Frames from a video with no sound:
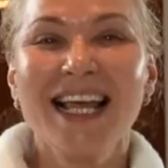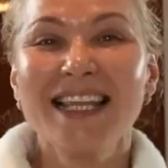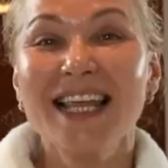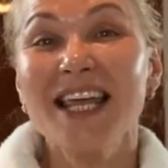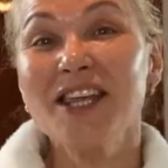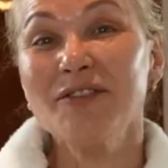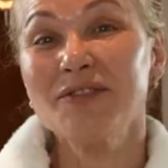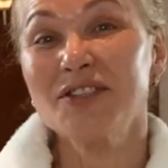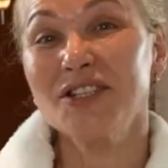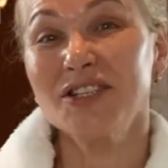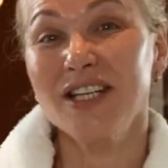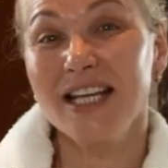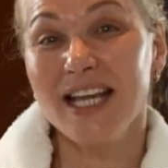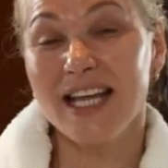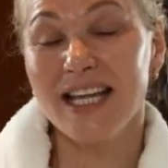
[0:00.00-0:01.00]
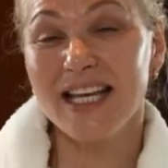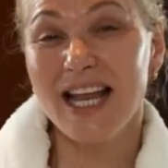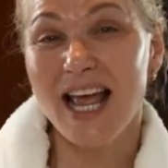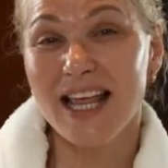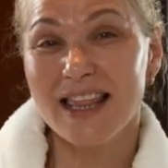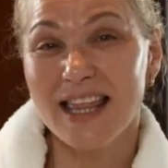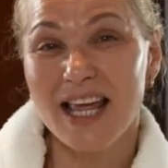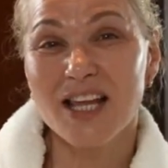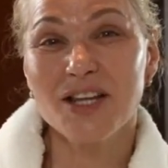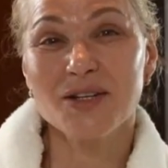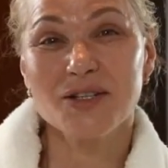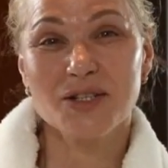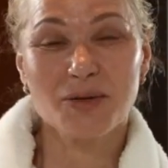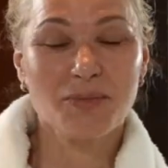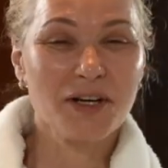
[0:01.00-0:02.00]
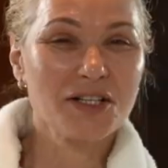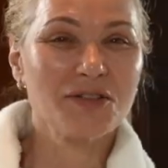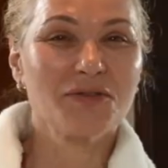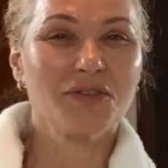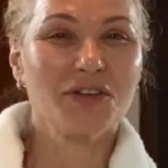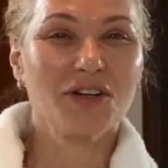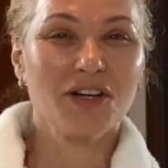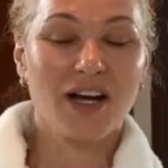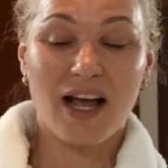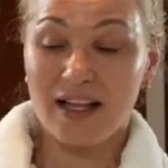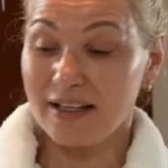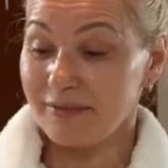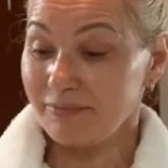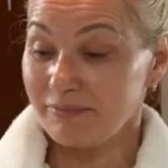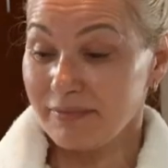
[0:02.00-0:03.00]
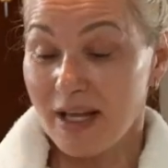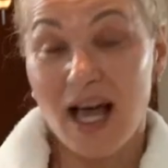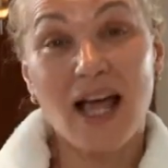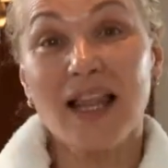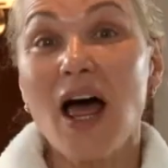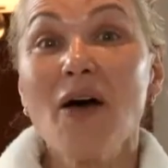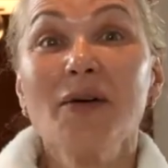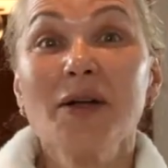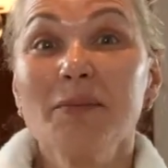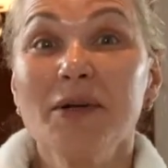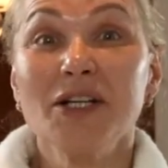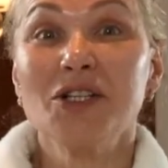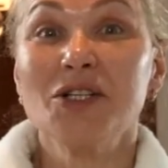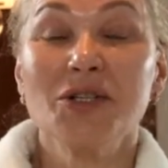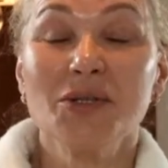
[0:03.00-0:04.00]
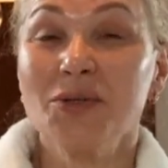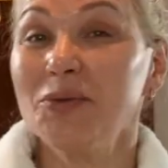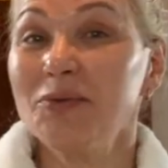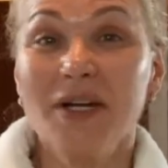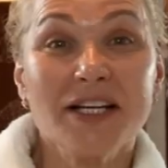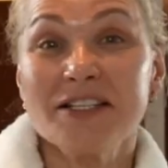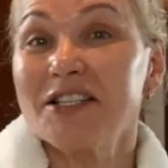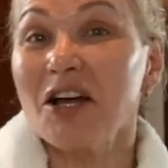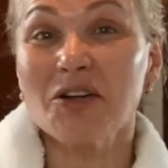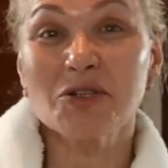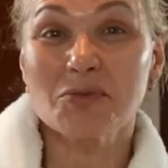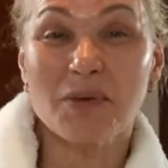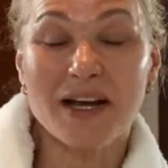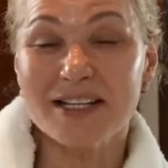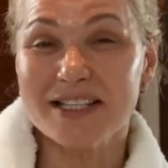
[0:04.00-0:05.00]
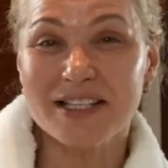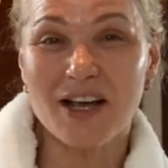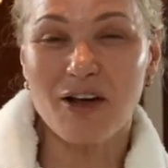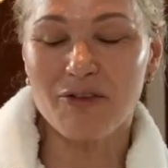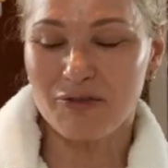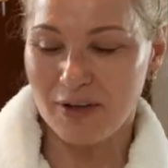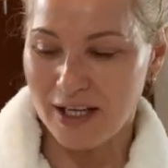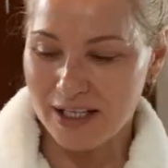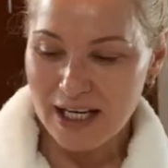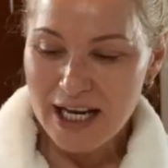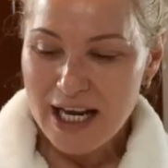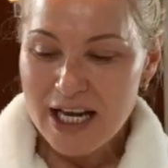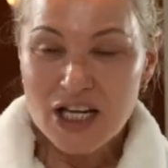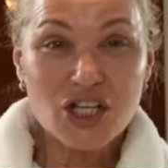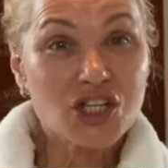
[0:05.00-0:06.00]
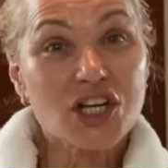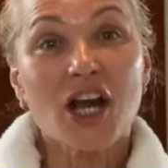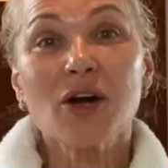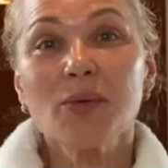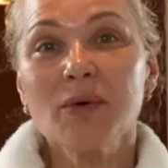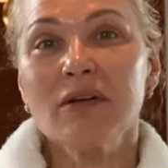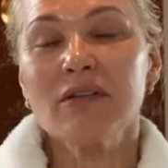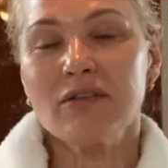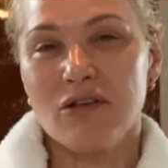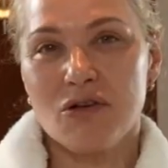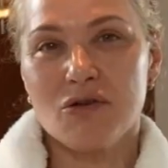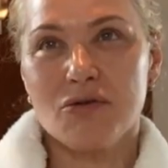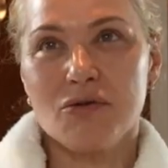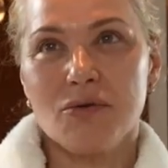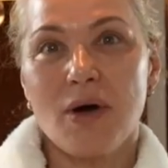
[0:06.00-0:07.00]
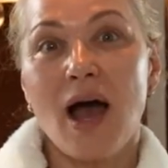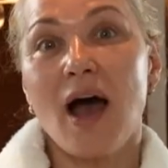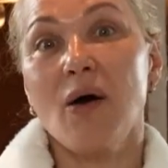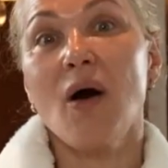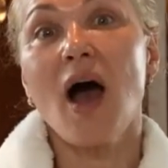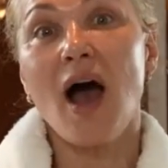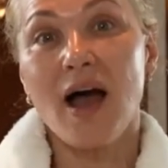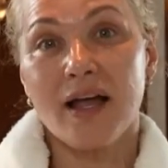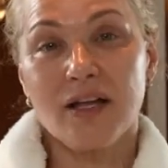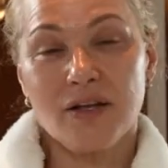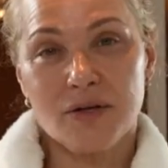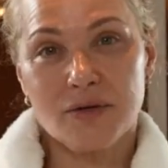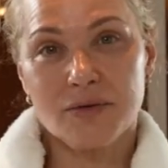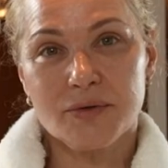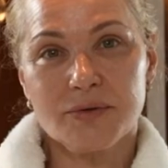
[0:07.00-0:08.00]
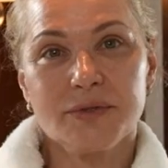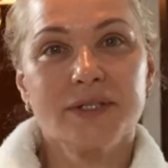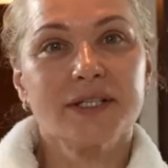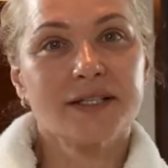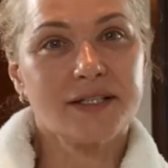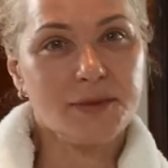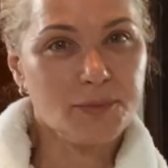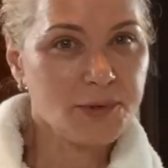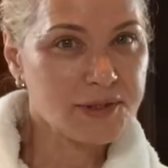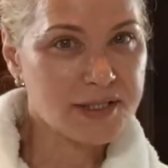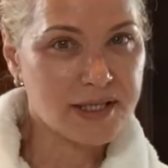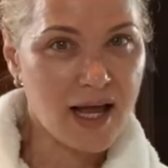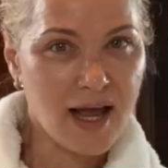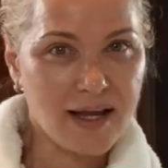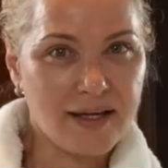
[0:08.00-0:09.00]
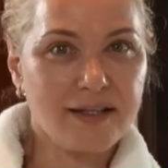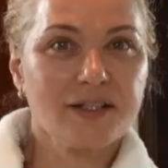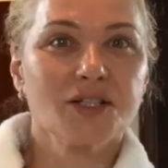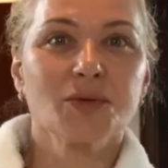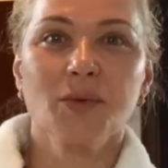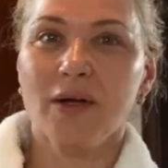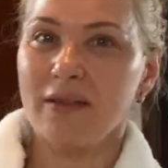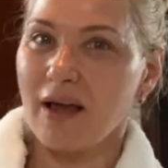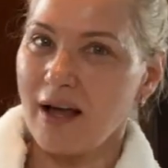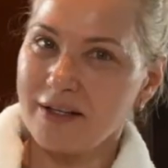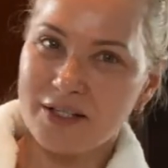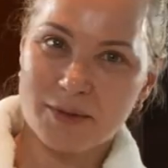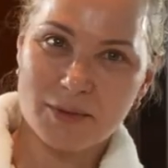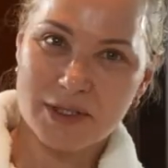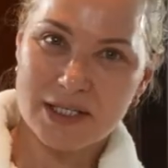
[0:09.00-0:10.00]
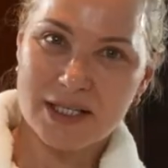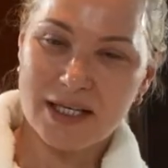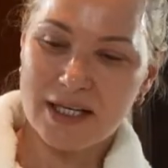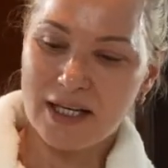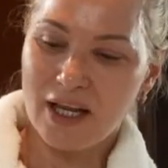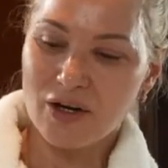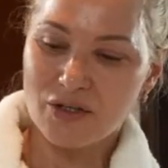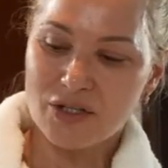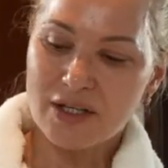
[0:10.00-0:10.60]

Thank you for tuning in, and thank you so much for allowing me to indulge myself and share with you how I use simple science with Isomers Skincare.